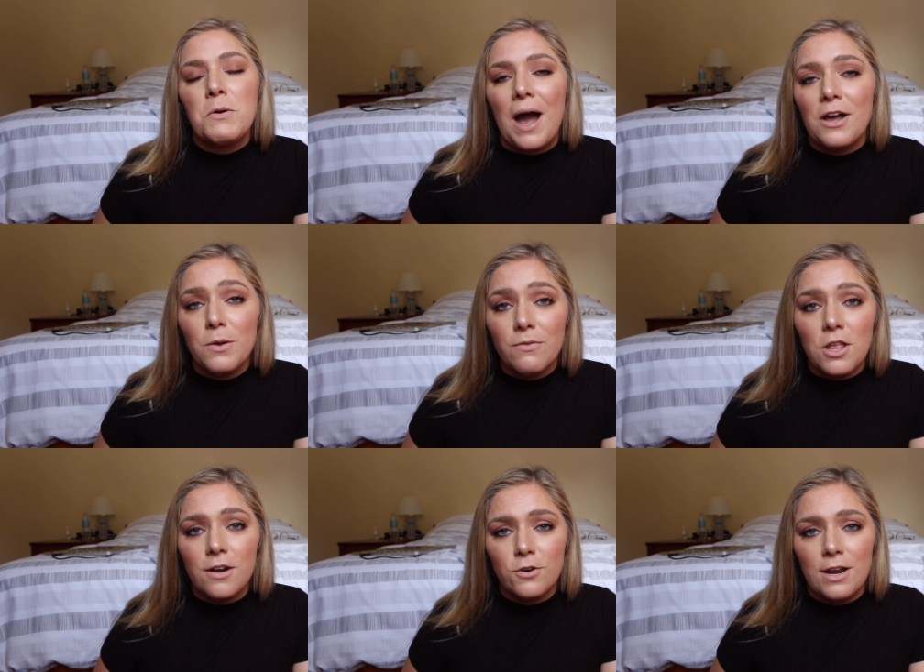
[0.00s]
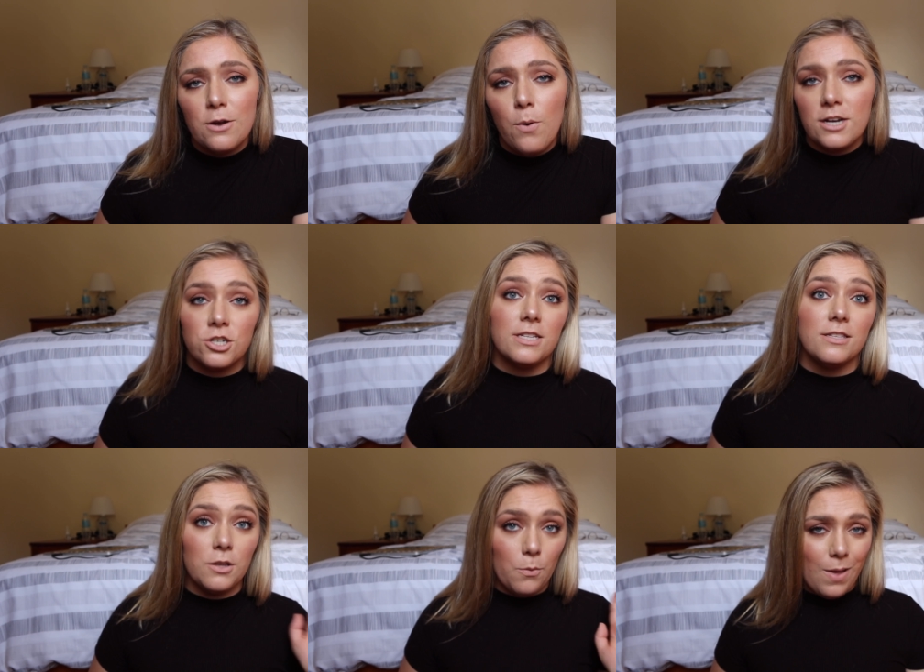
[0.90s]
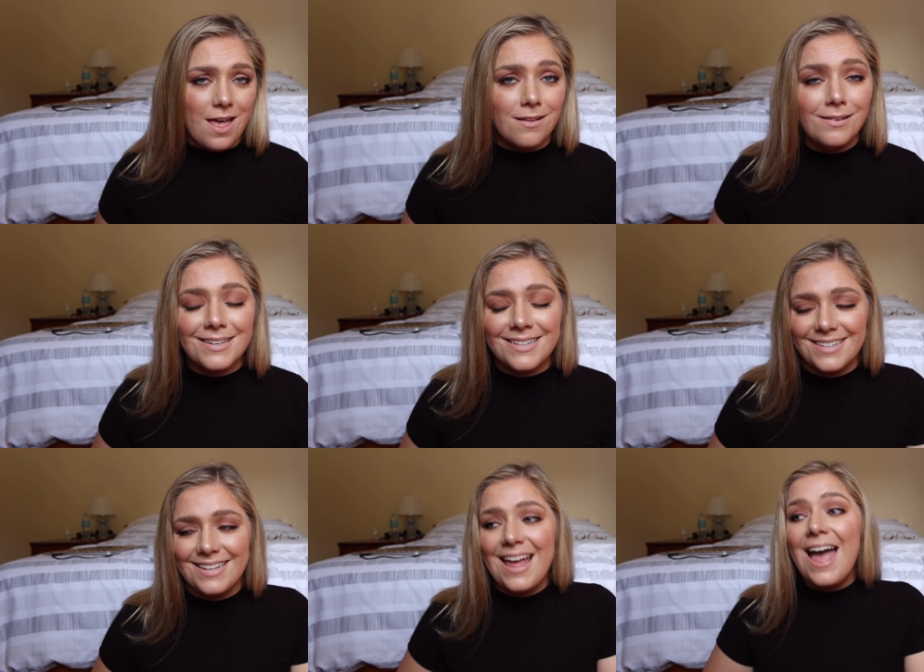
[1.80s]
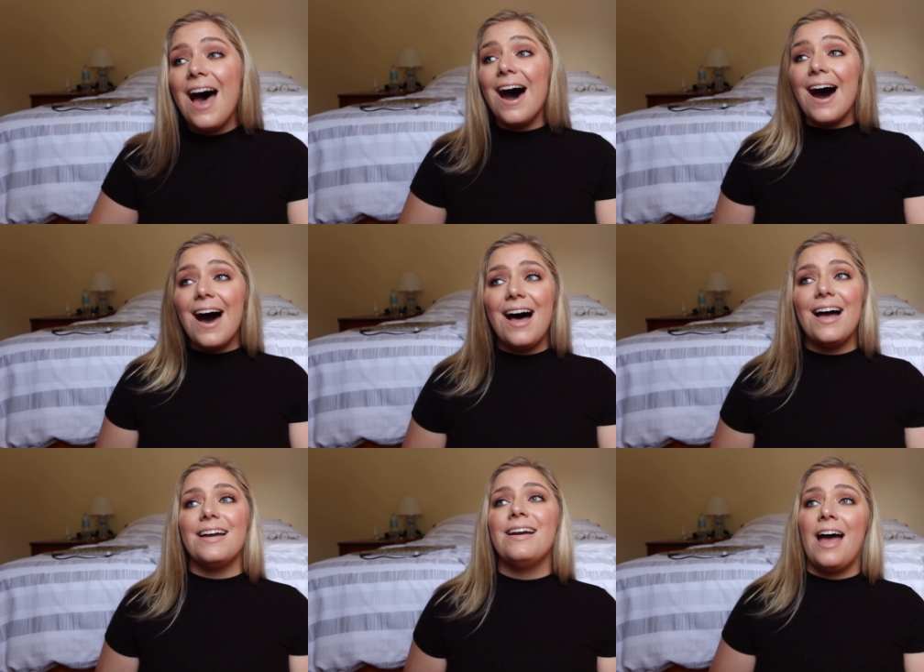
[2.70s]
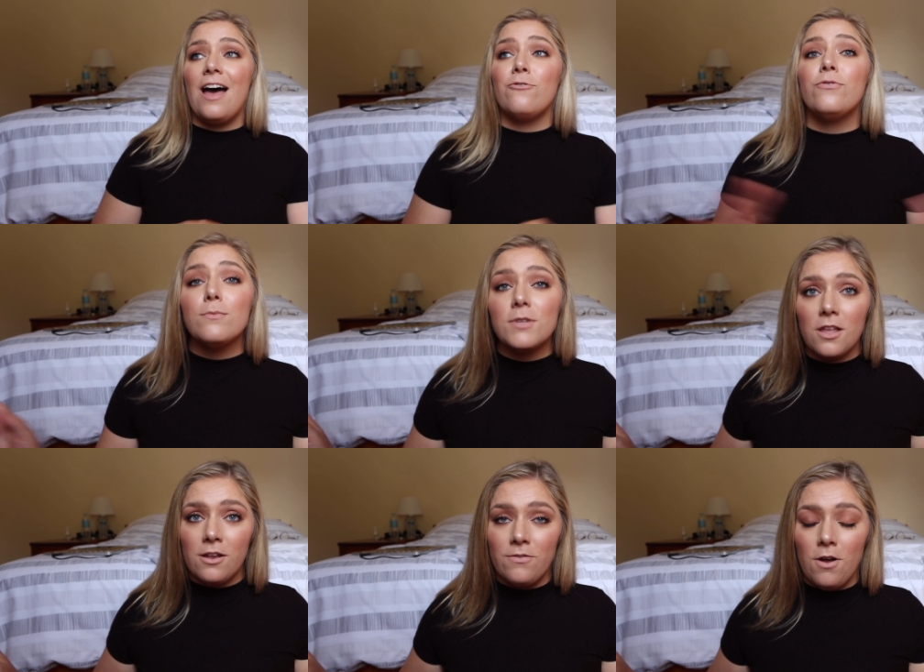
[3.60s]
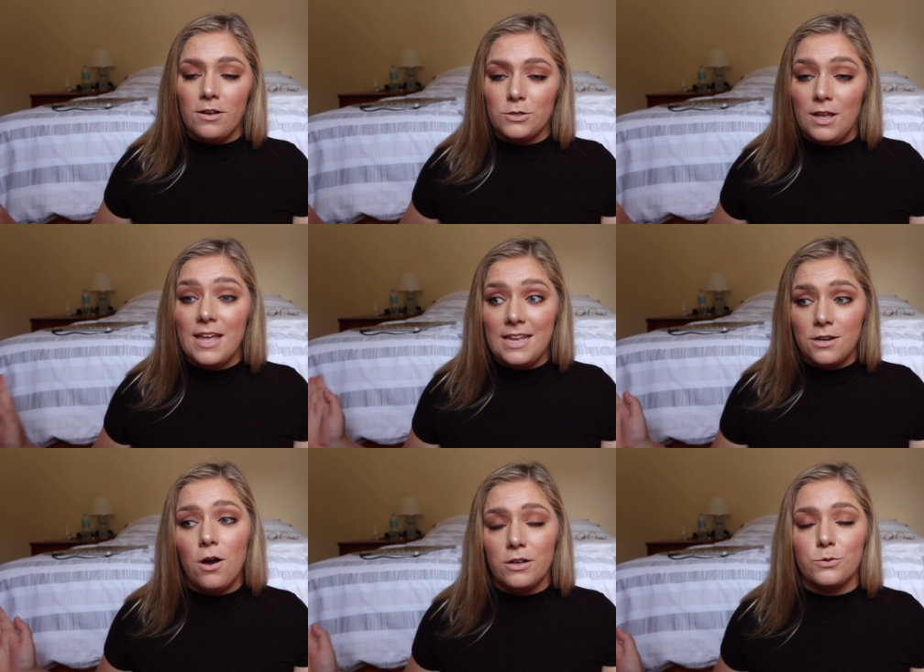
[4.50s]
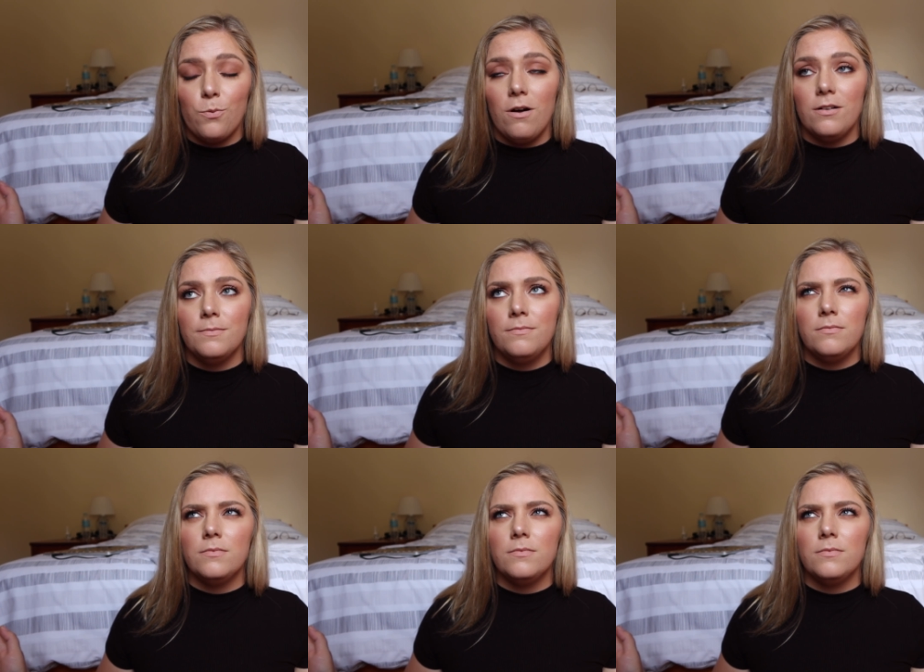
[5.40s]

Wow, you have a lot of great questions. Well, I had filmed a lot in Oslab.